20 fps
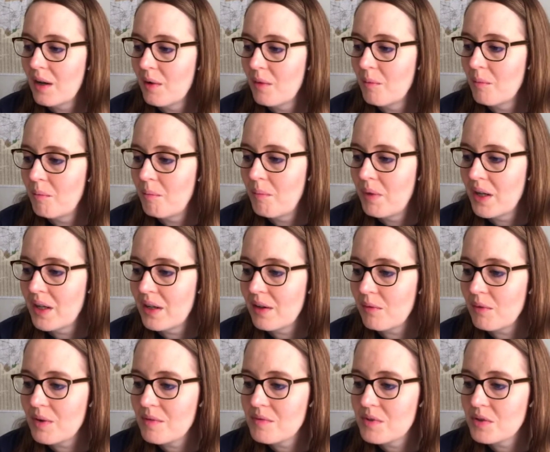but
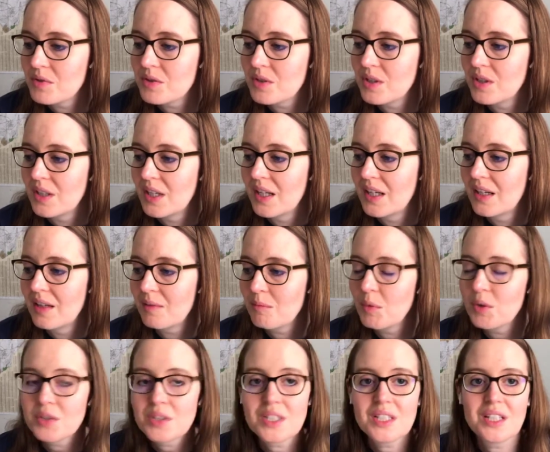we've chosen
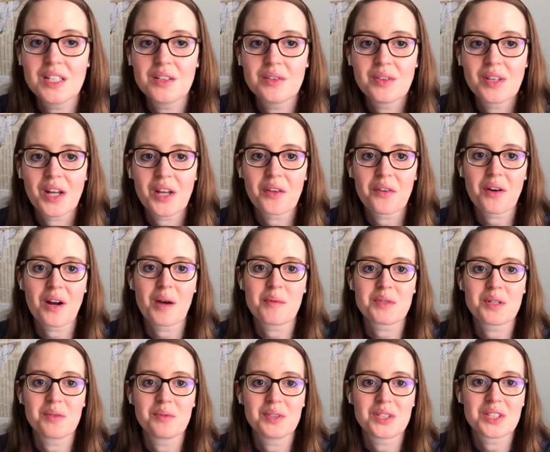mostly to do the other
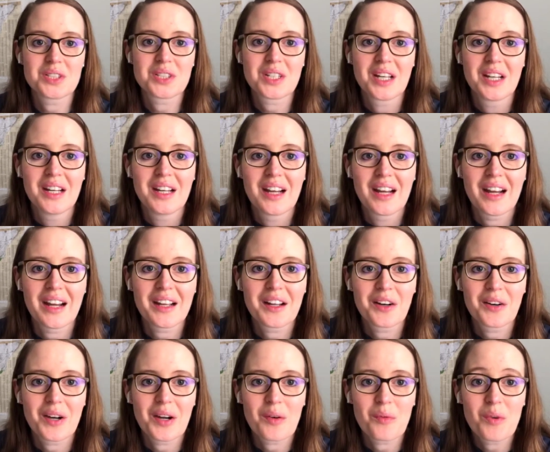option, which is I go
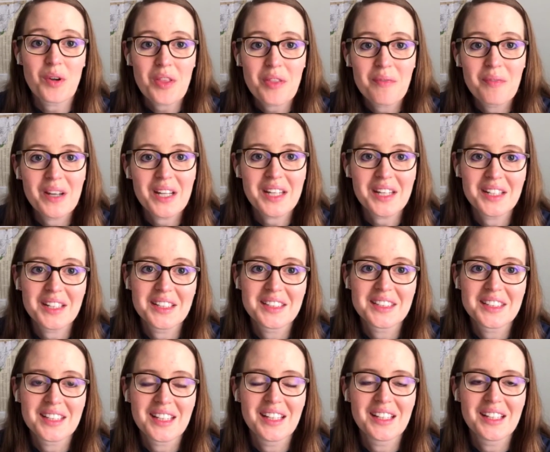out with my
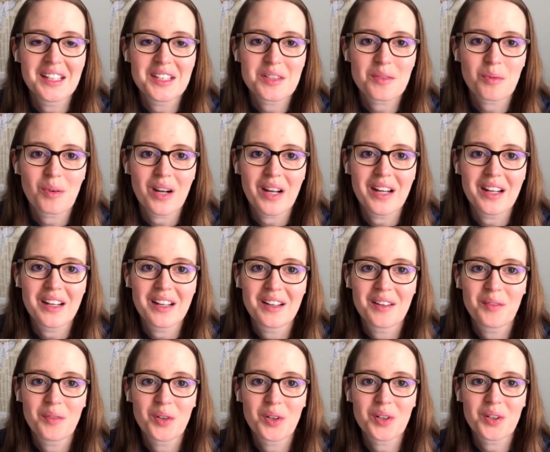kids, and that's why
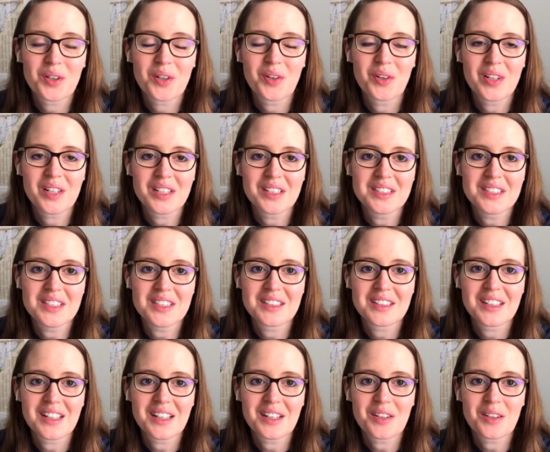we're going on these
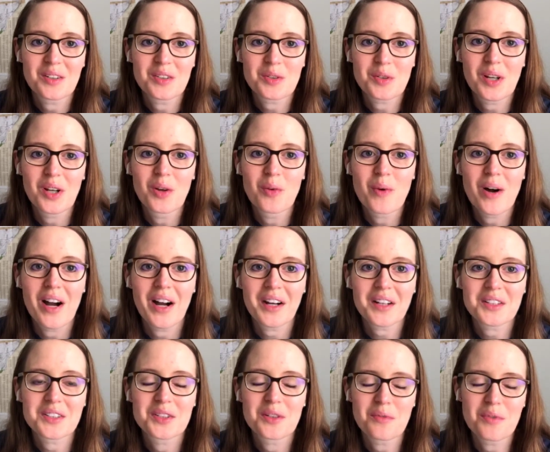like trail walks.
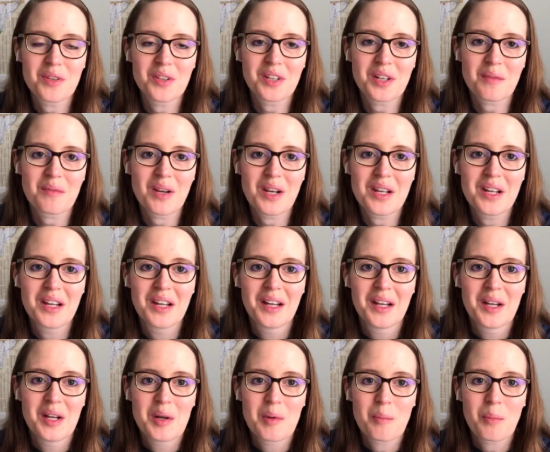So if you look at my
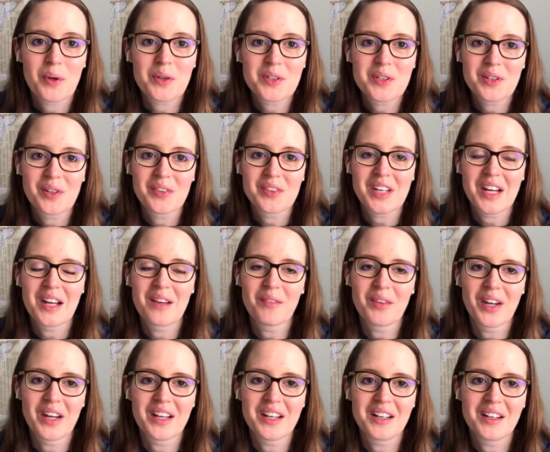personal
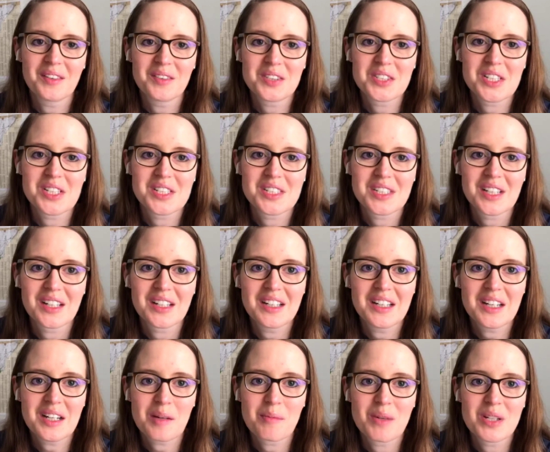timeline, which is
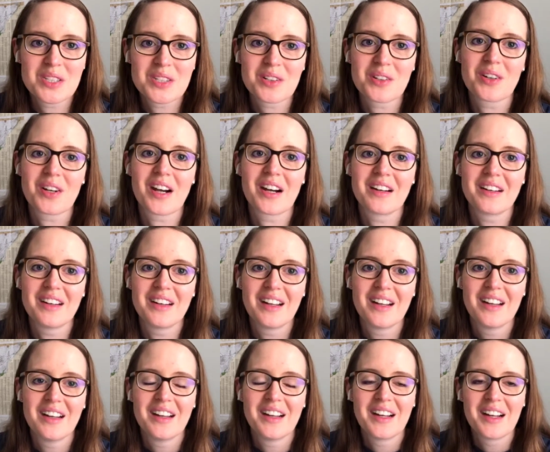Inga Cotton,
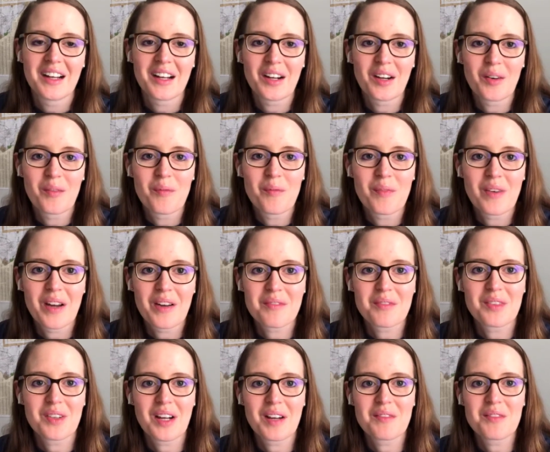
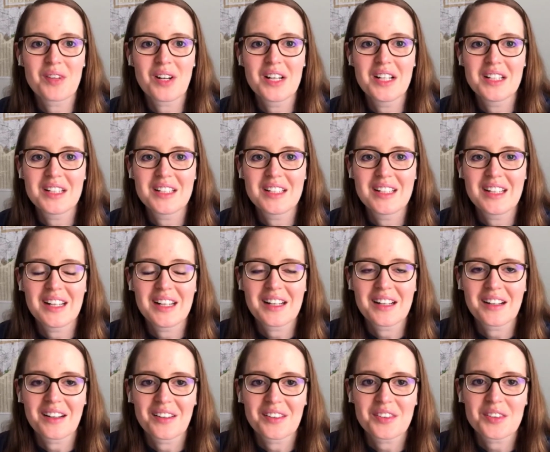I'm trying to take
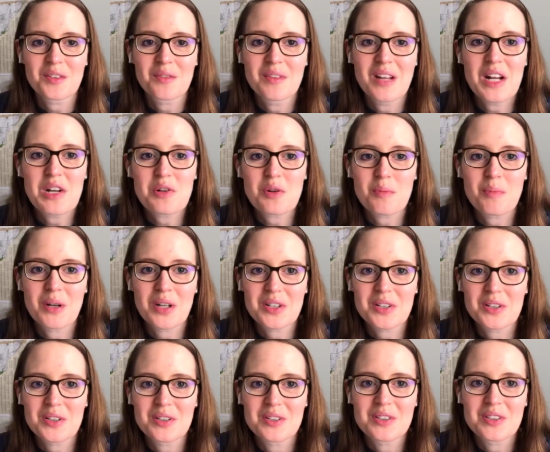sort of nature
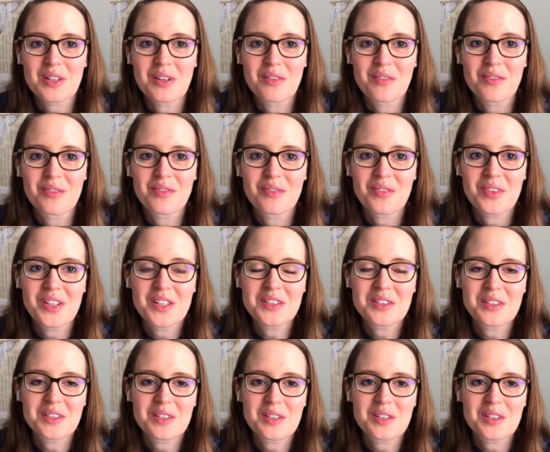pictures of things,